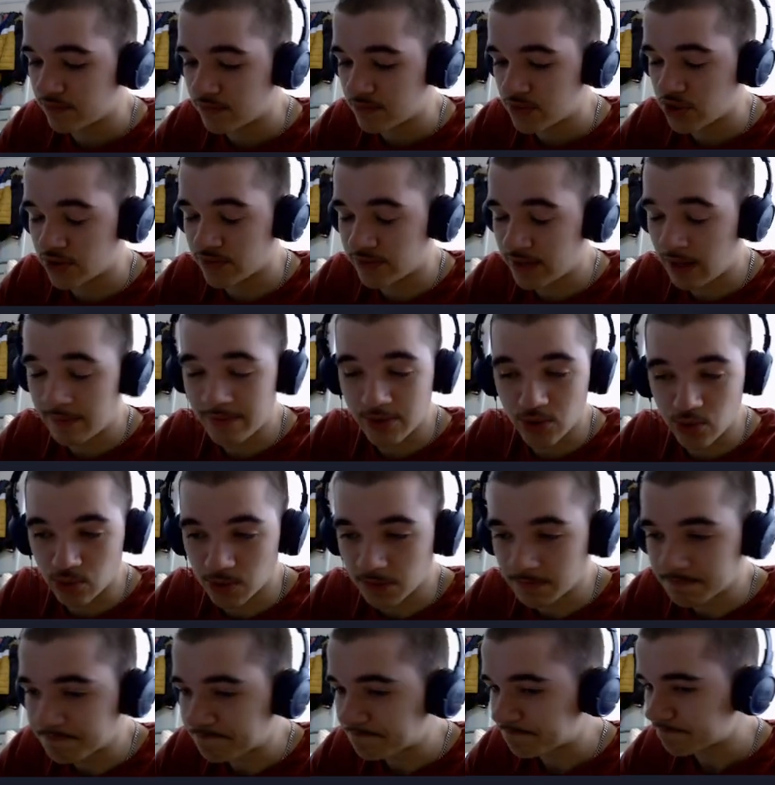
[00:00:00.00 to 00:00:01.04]
So that'd be
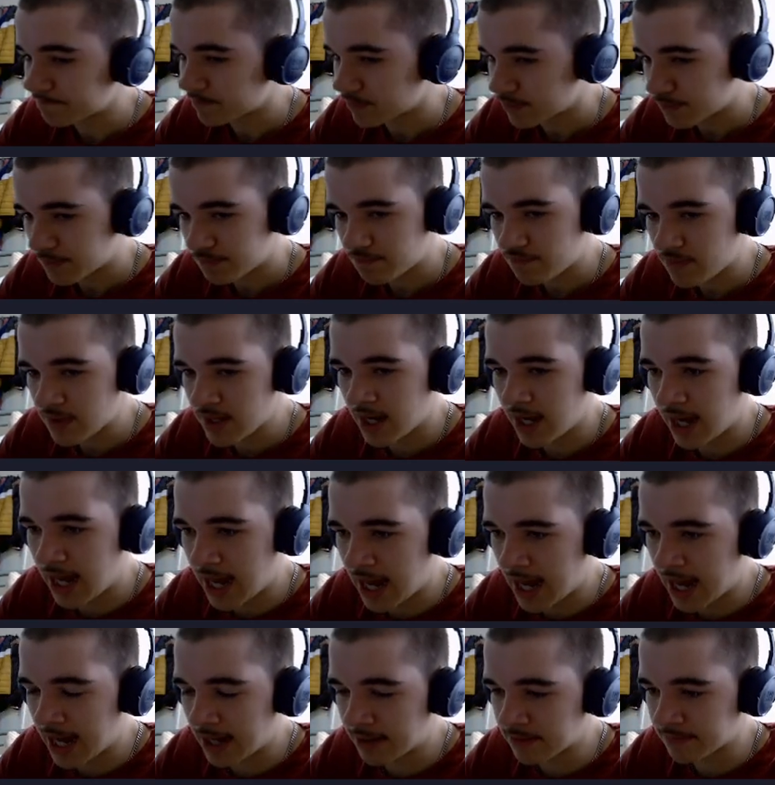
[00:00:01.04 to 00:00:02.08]
cool.
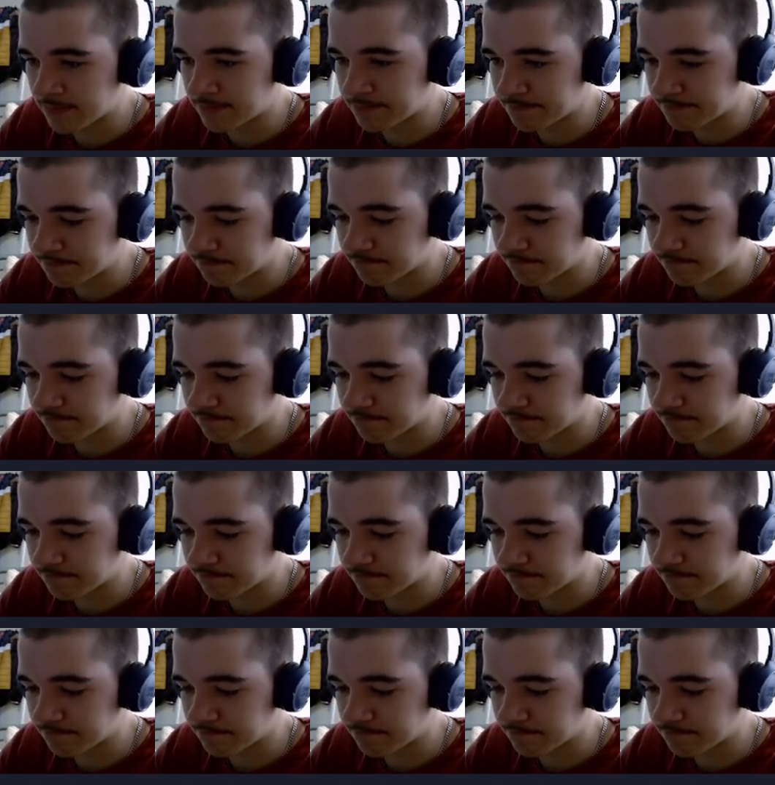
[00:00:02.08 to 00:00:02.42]
So